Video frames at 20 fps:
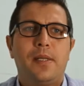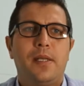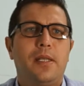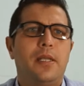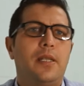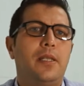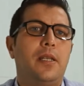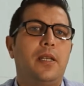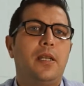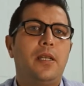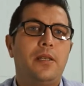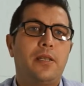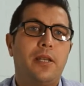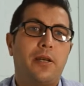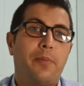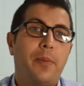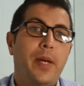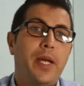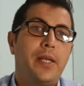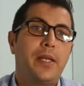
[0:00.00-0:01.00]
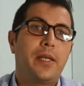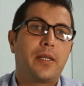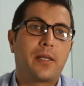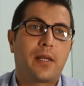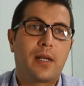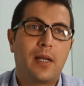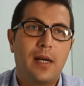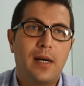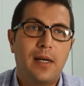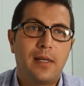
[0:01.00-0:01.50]
in an intermediate
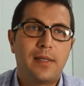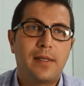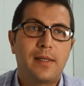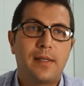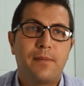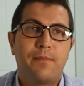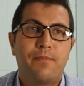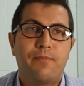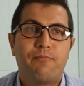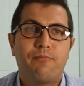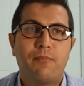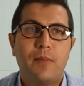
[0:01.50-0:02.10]
class,